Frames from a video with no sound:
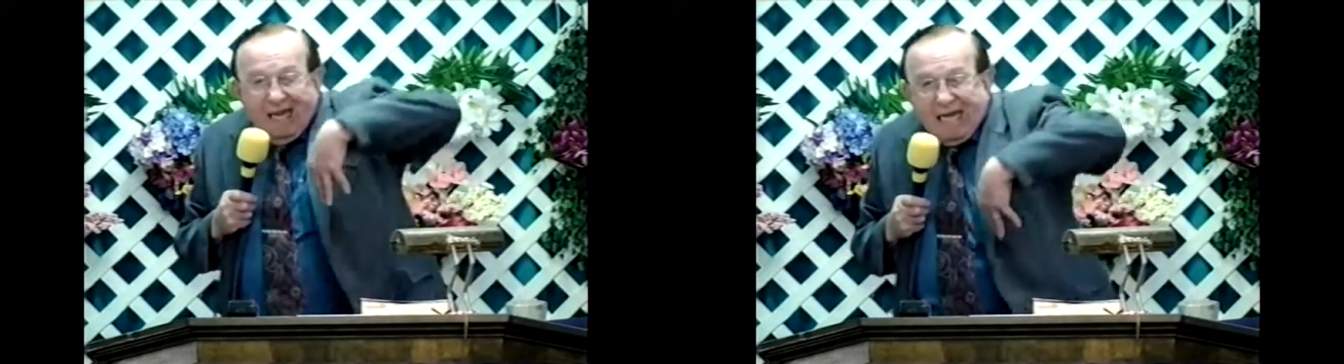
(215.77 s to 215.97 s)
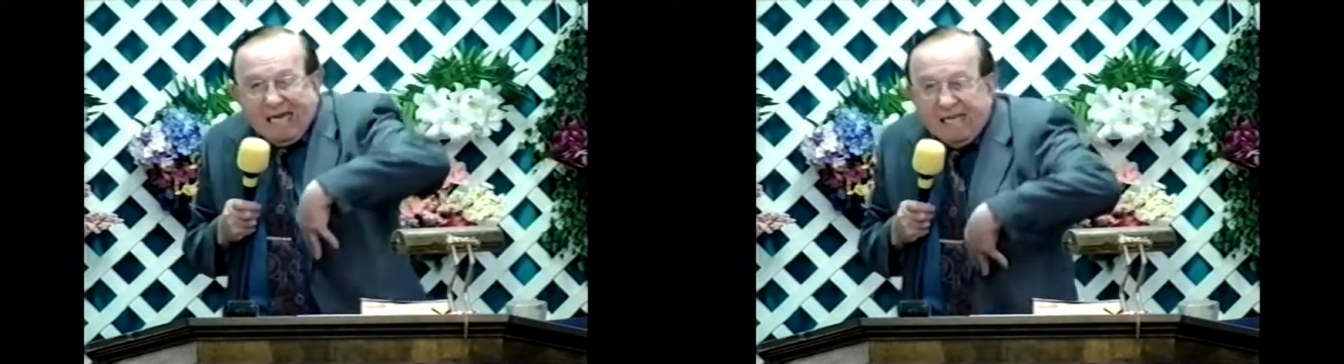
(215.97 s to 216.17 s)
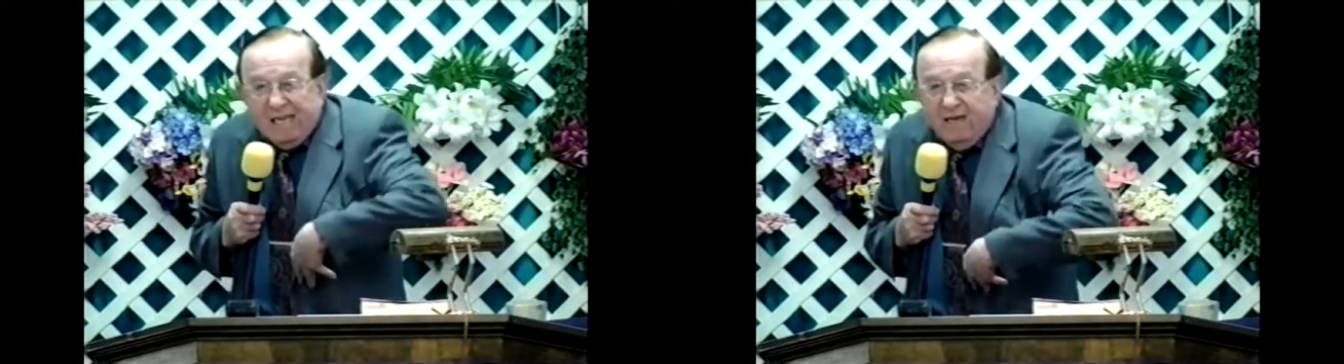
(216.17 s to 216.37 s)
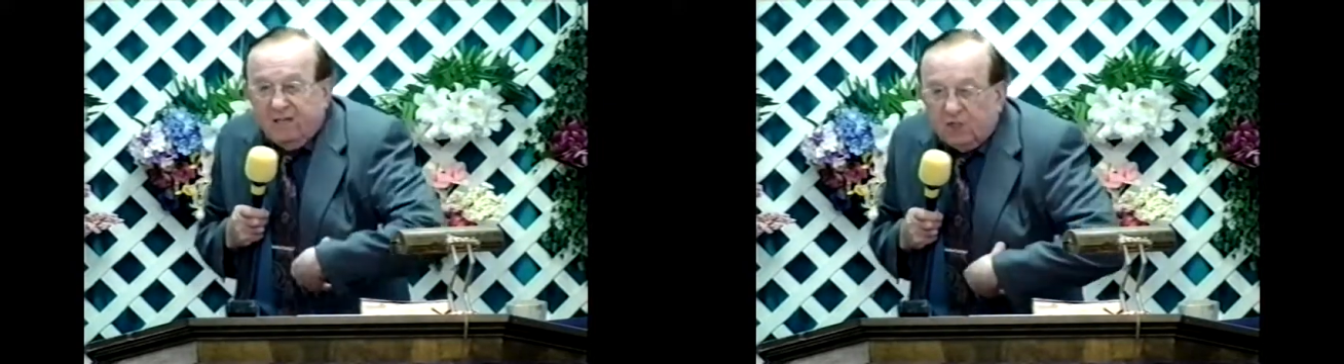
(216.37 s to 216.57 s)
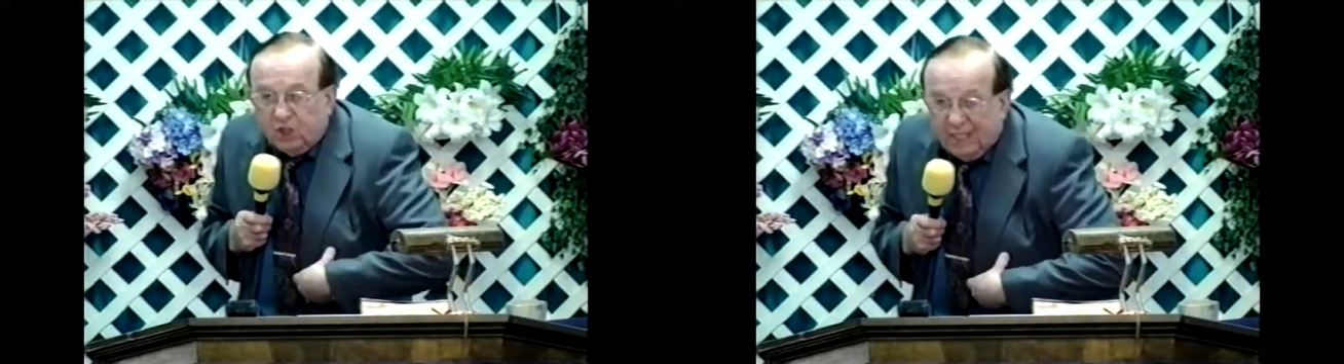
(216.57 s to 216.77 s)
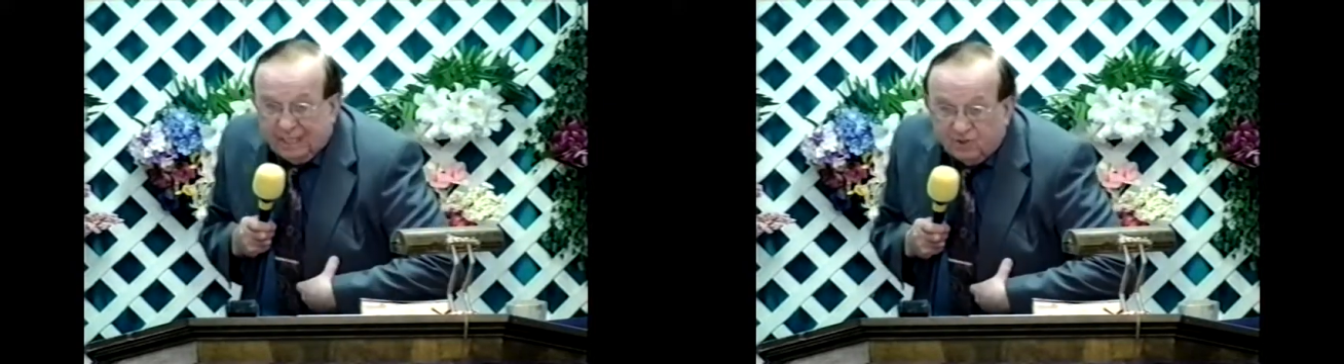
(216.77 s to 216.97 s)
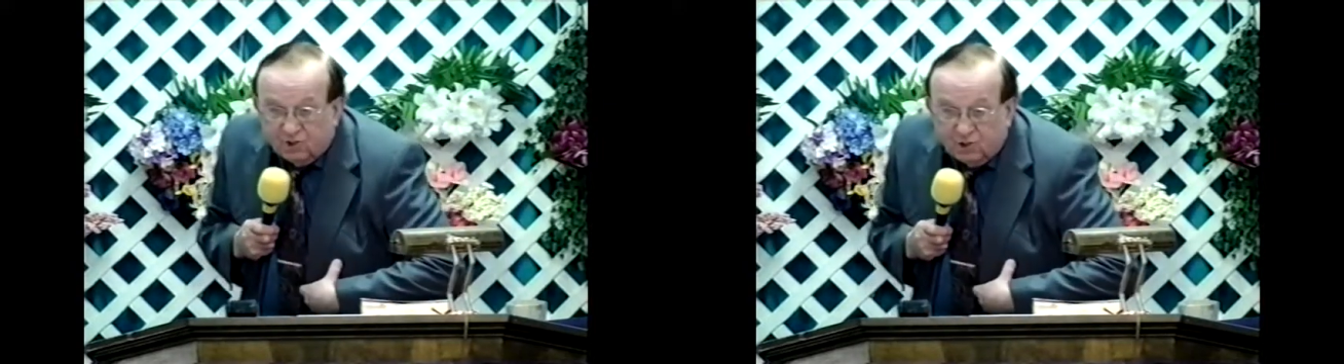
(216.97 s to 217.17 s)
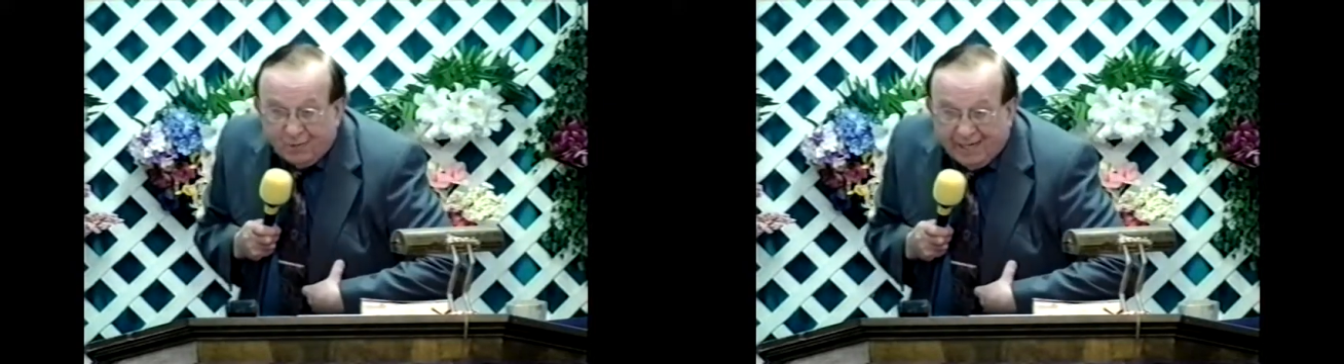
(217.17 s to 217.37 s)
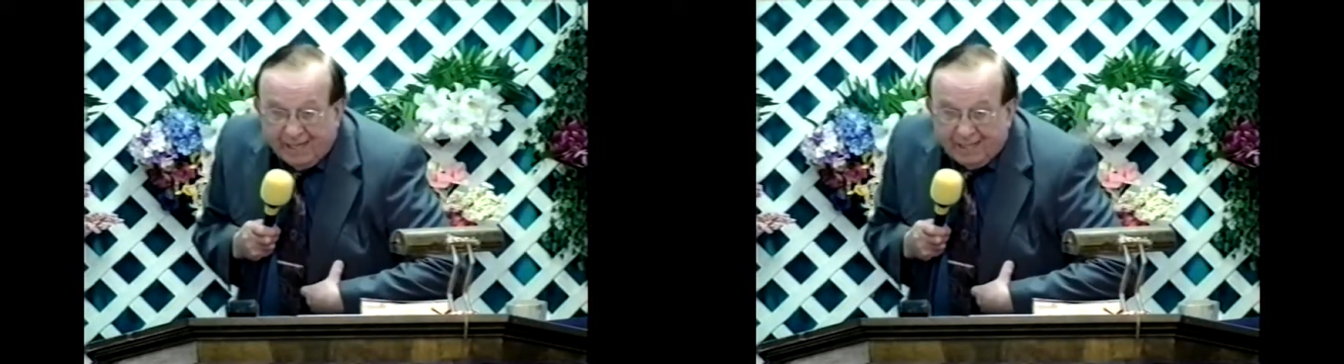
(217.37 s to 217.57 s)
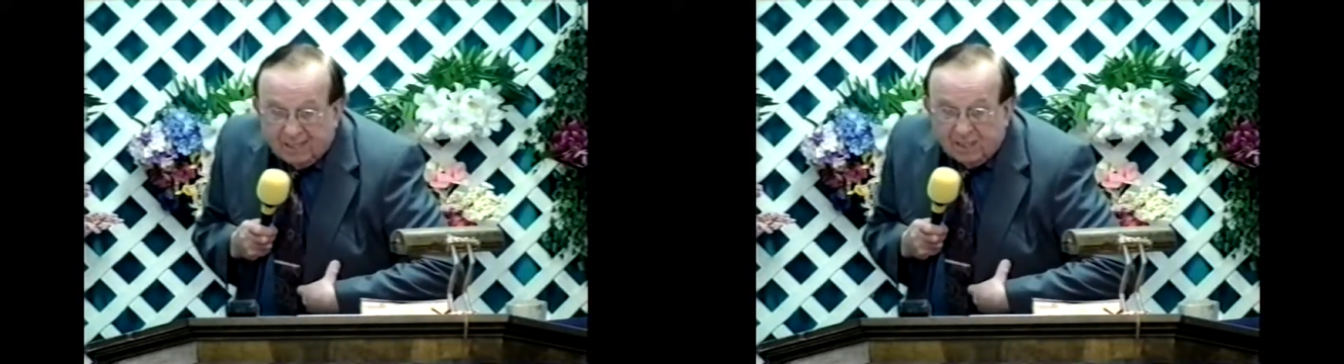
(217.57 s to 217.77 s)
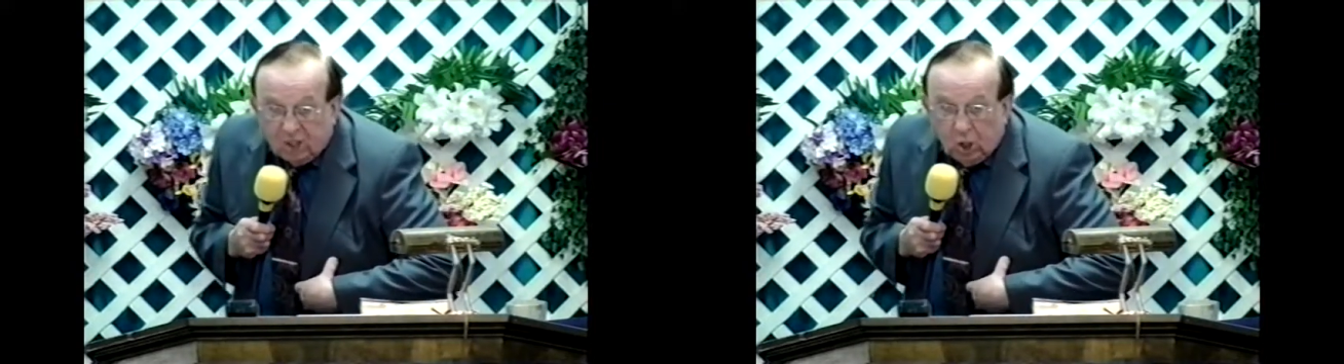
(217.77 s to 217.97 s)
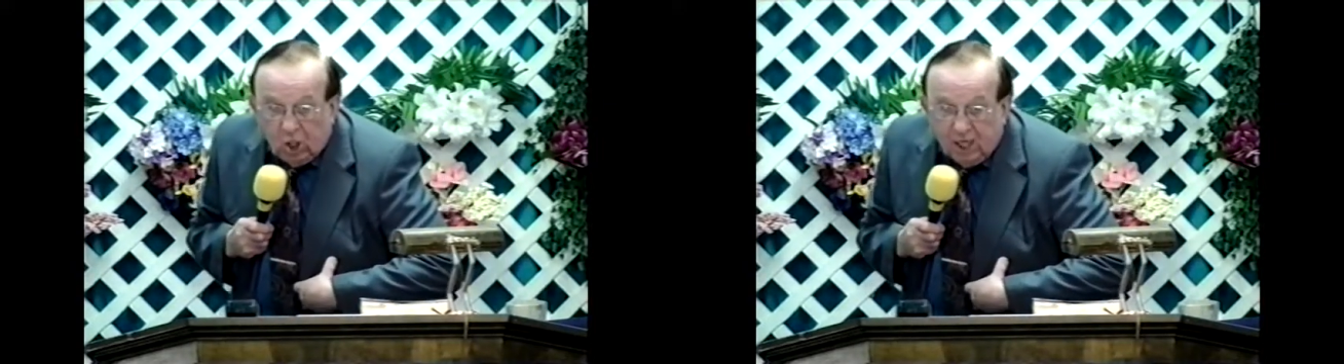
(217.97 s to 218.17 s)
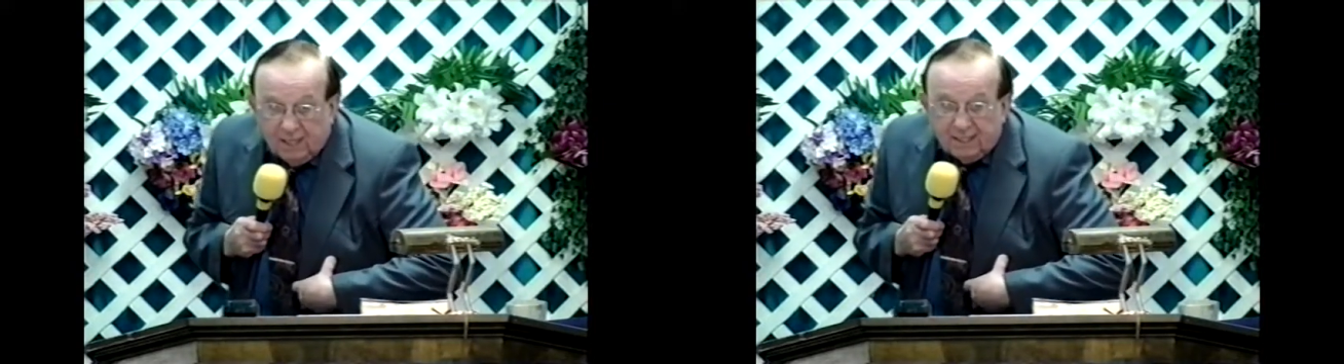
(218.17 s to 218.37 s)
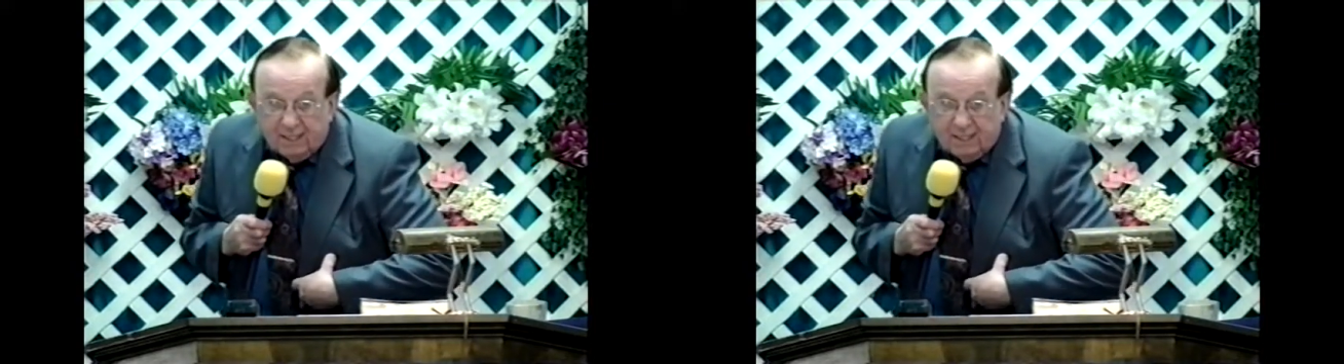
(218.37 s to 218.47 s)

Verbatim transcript: in their genes to hate God